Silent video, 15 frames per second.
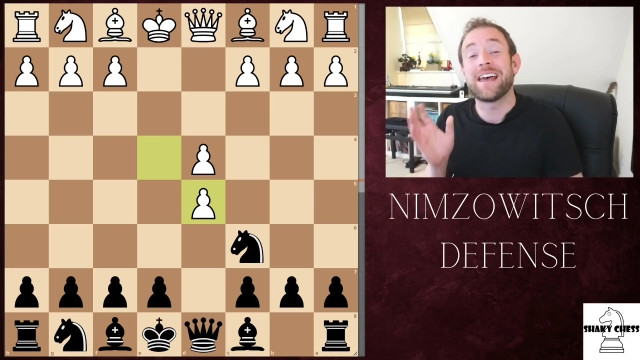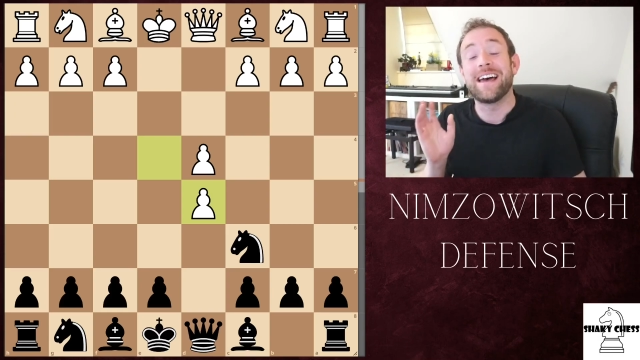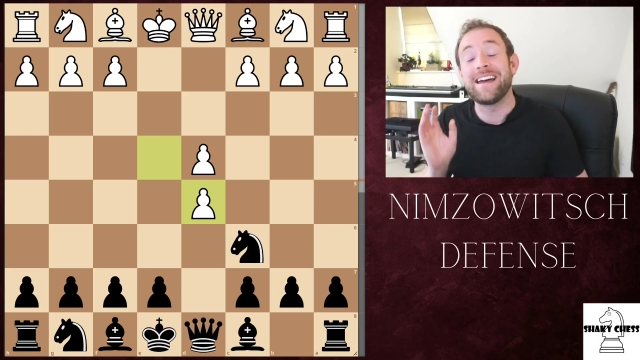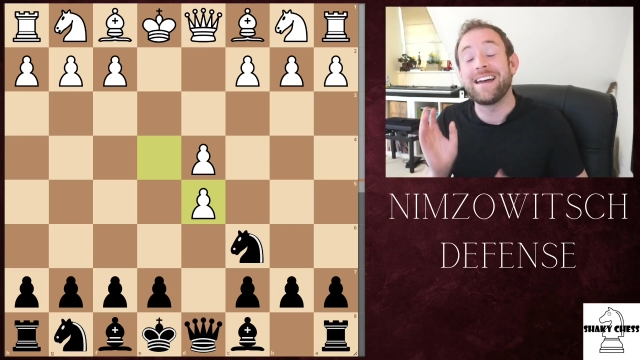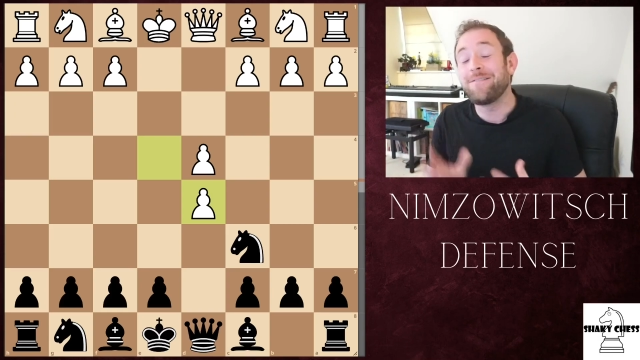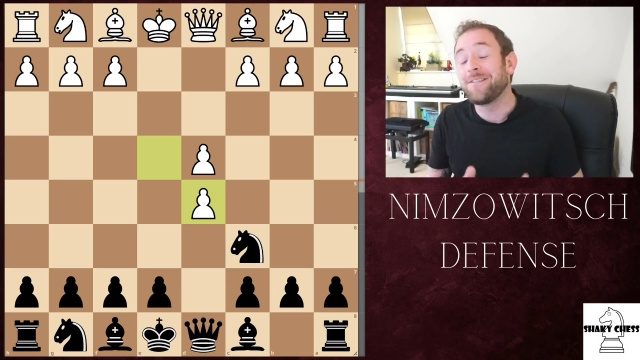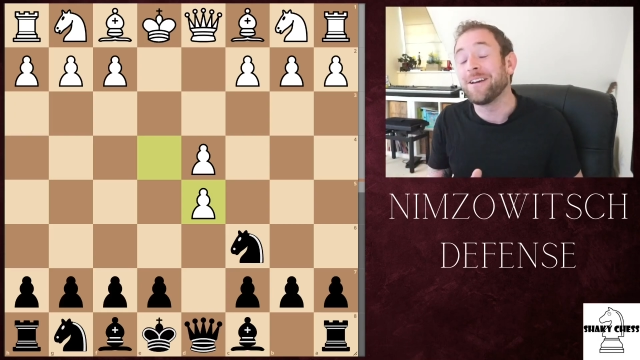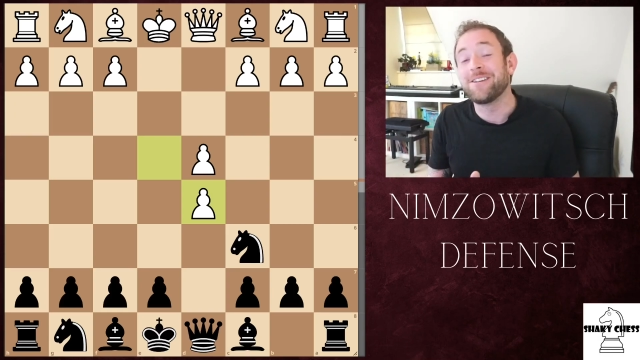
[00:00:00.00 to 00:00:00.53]

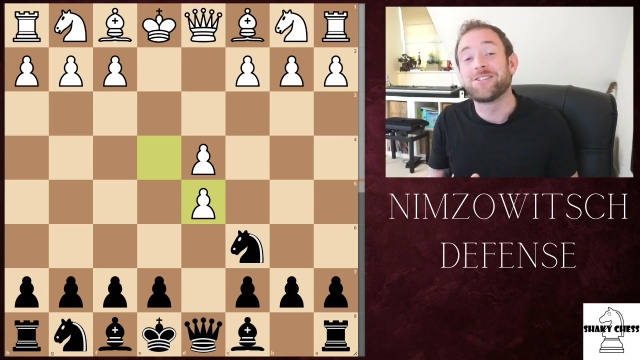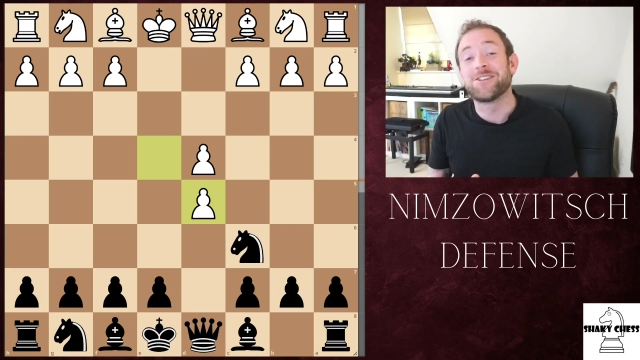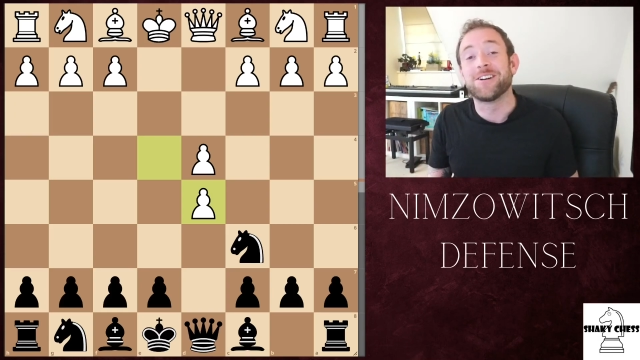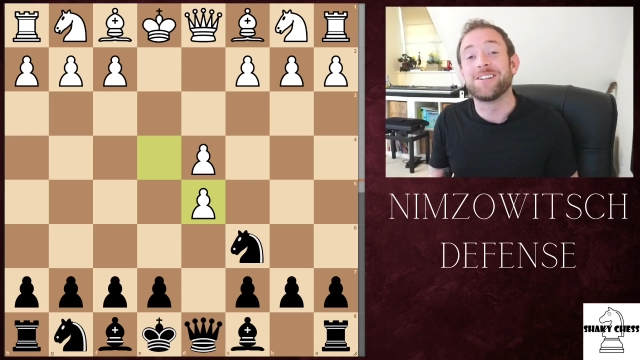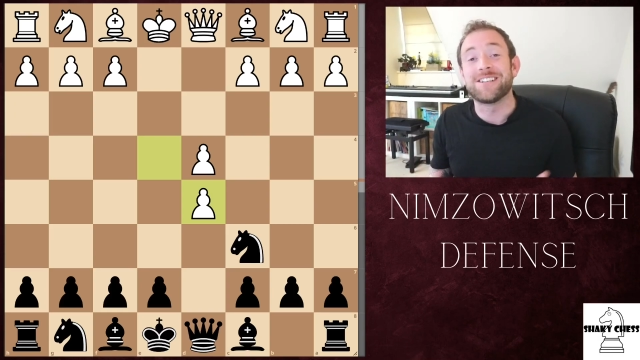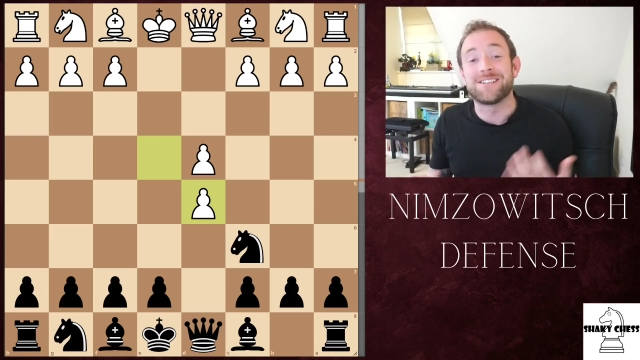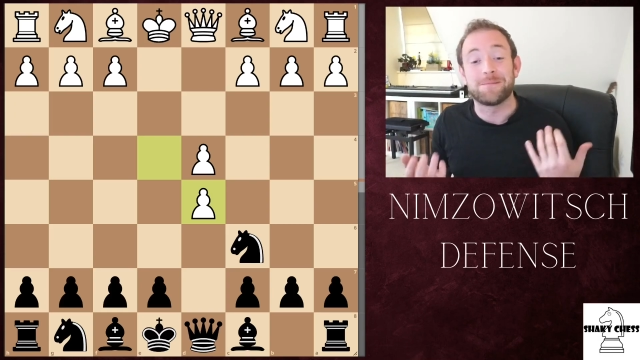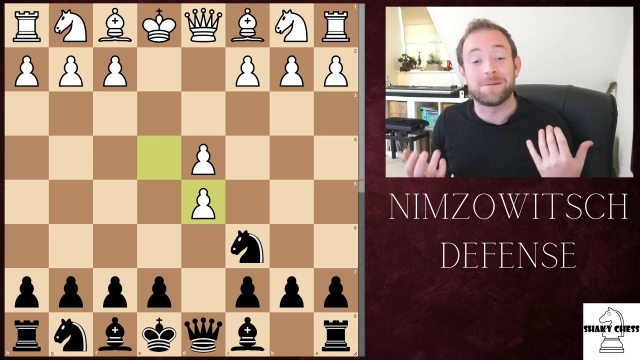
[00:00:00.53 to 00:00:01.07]
if you
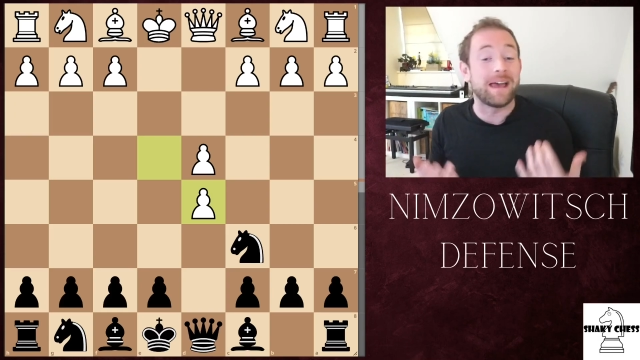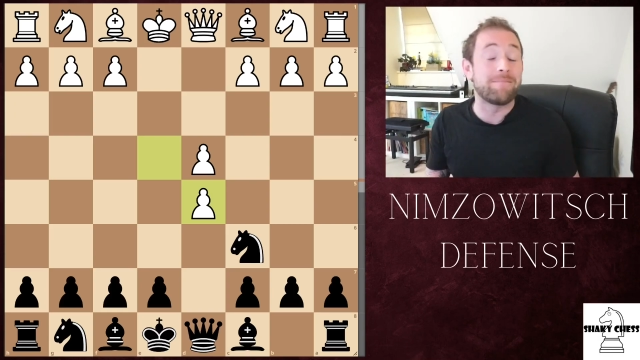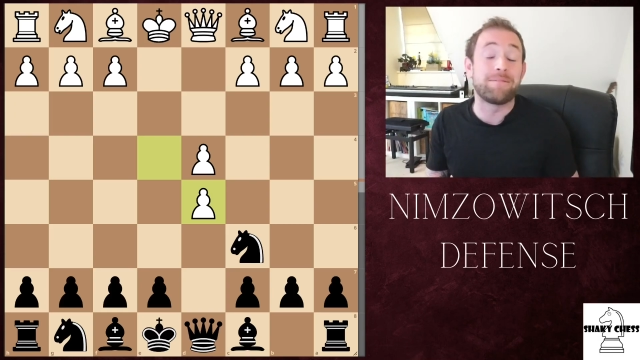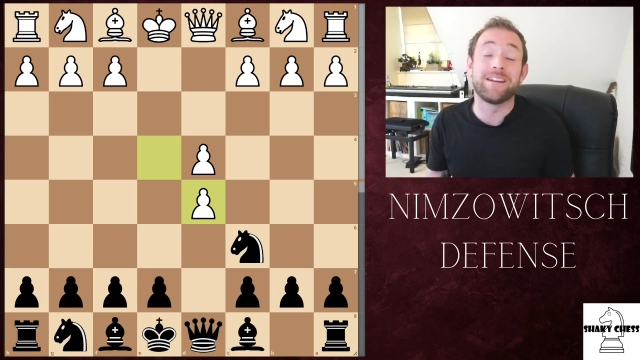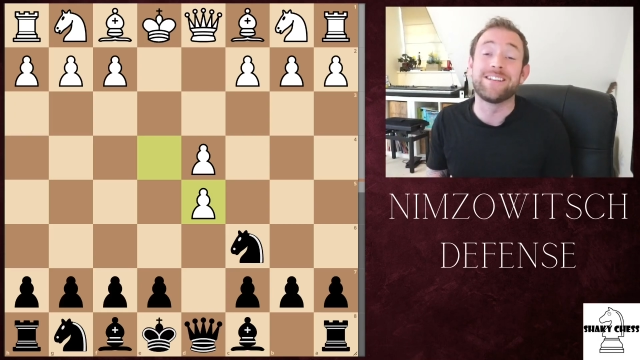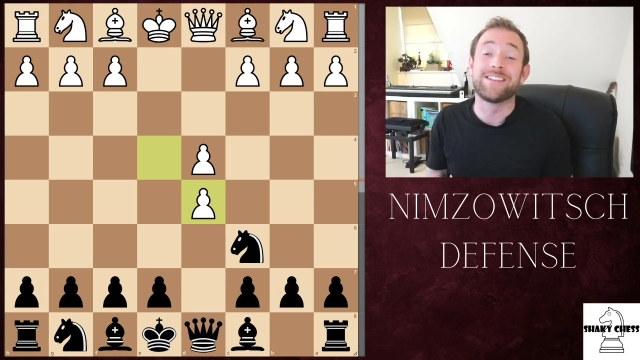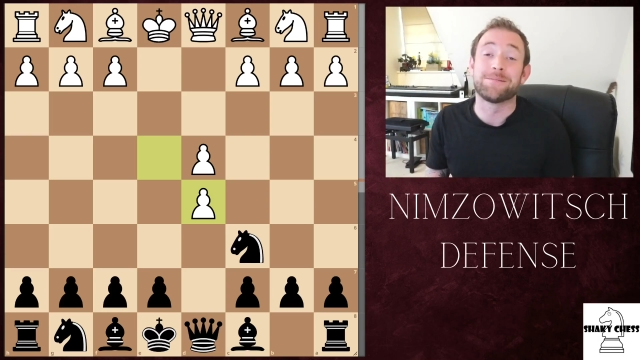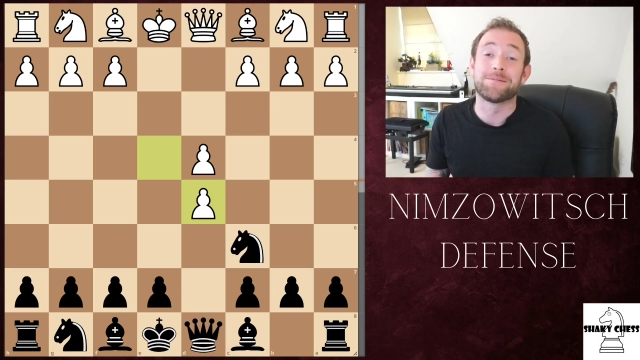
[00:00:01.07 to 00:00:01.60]
enjoyed it,
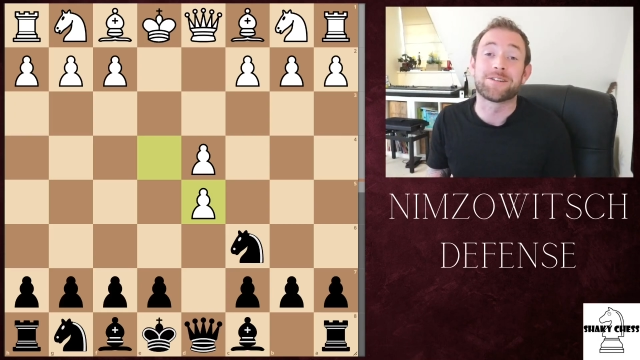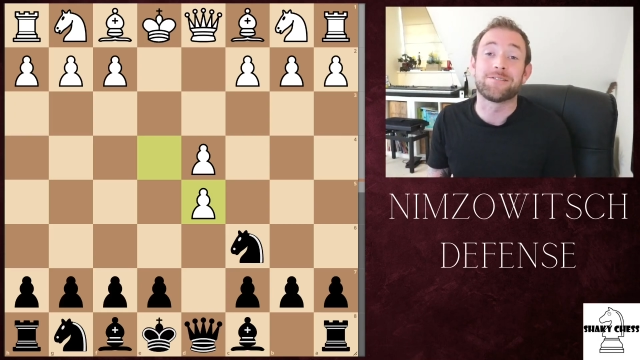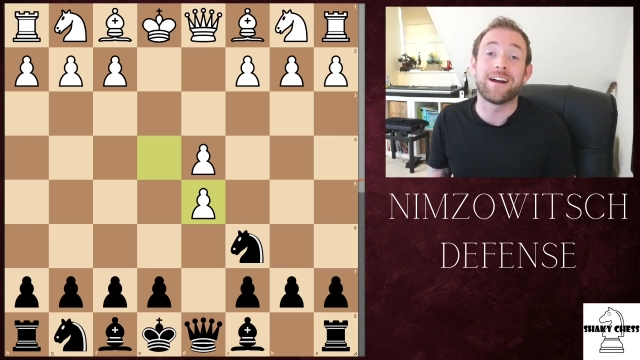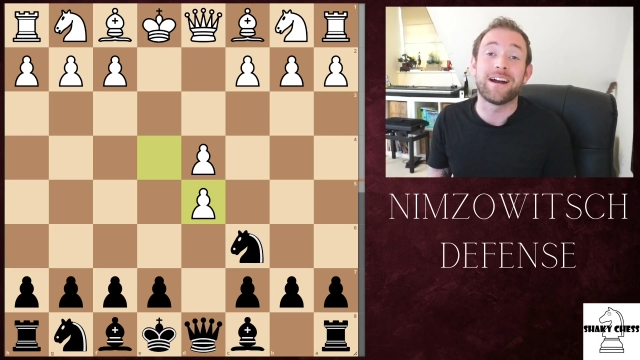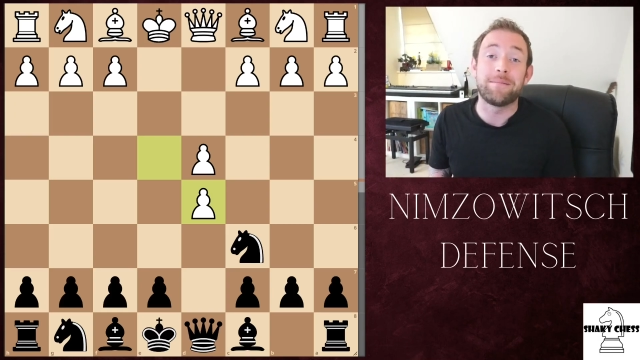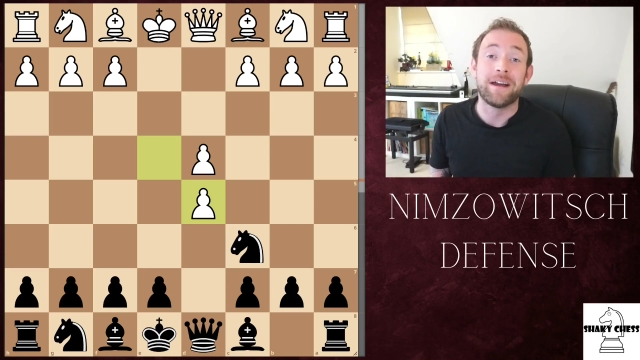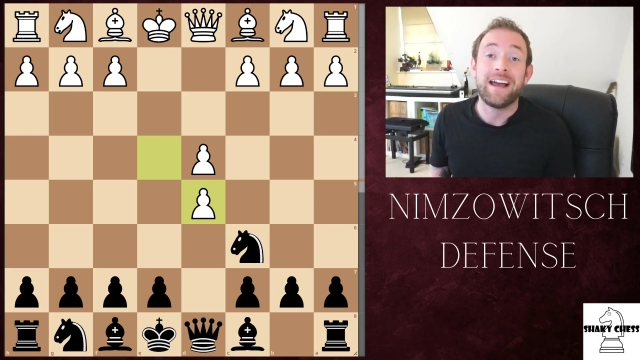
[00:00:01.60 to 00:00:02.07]
please subscribe,